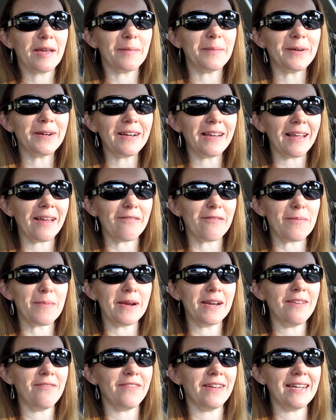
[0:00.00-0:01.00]
Good morning,
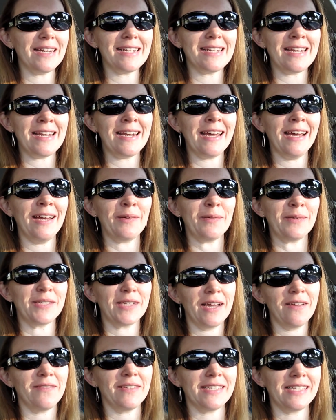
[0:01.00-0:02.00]
everybody. VEDA Day 9,
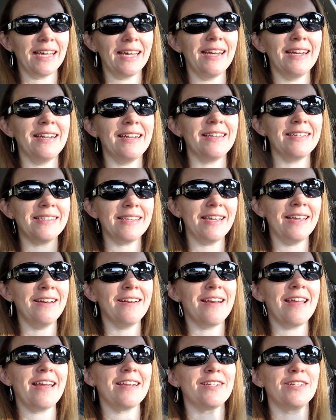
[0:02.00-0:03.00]
which I've decided is
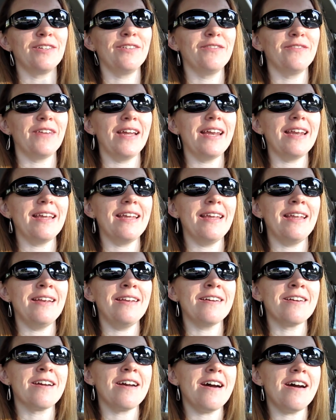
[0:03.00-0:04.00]
International VEDA
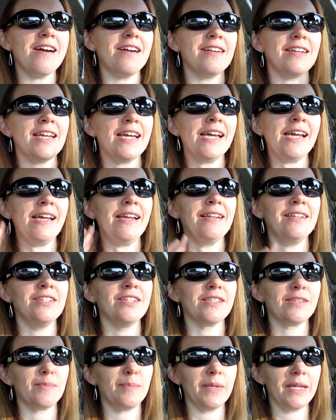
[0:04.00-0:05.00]
in Your Car Day,
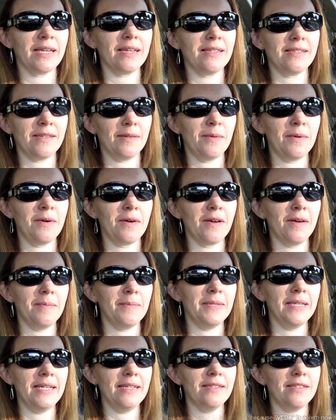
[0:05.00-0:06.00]
just because I woke
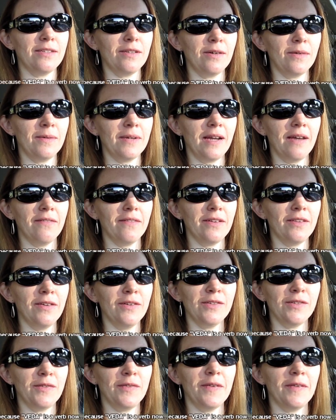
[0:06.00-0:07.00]
up late, so whatever.
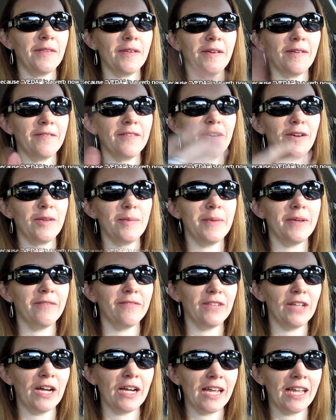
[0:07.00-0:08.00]
Those of you that have already been
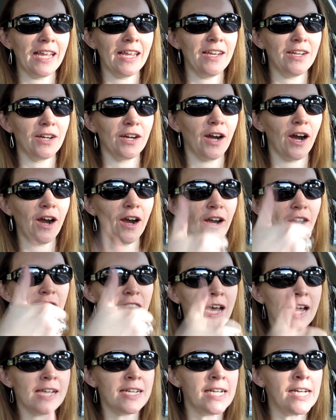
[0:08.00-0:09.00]
vlogging in your car,
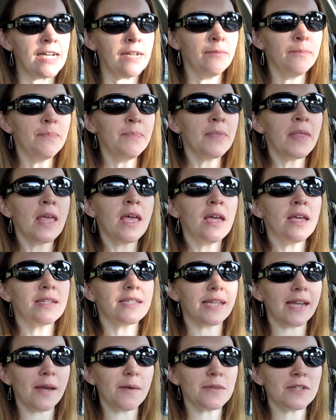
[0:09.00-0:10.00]
good on ya.
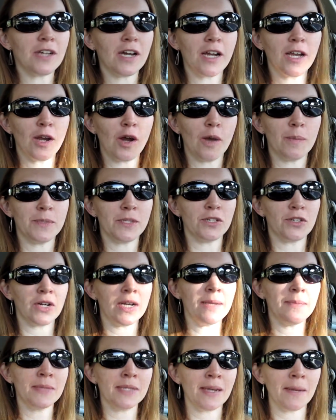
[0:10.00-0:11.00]
Today we're talking hopes and
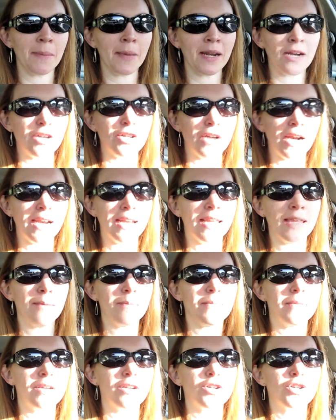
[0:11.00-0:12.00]
dreams, and I'm gonna try to
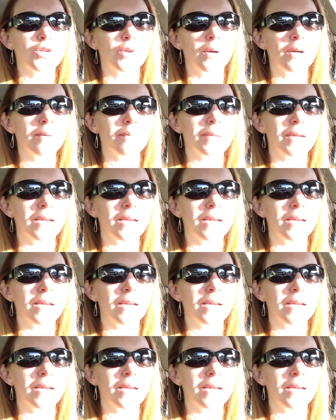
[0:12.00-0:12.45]
keep this short